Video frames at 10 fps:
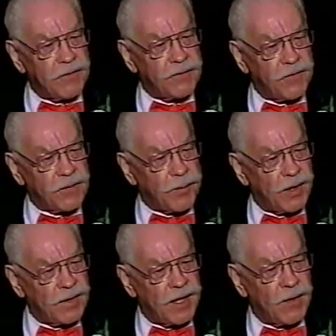
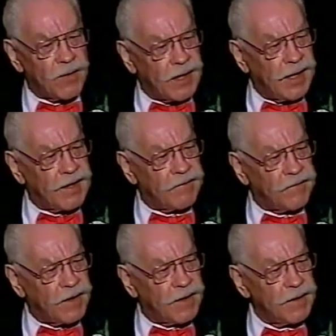football there with a lot
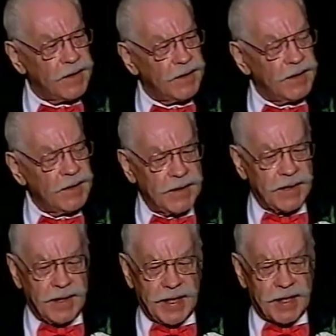
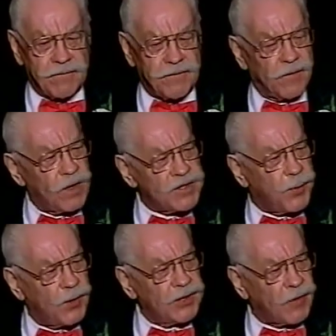of
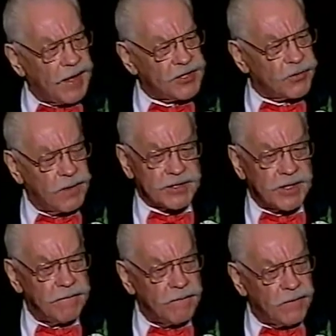West Point graduates,
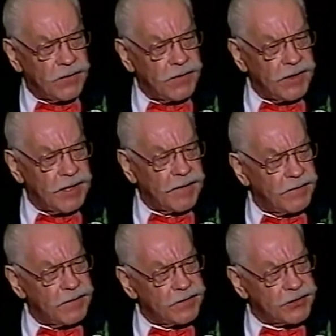and during
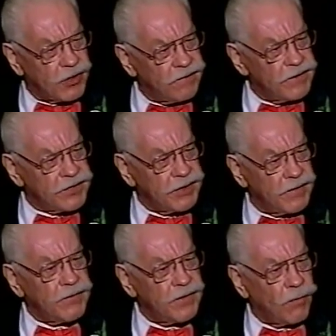
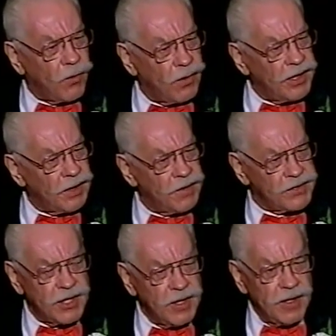the war years,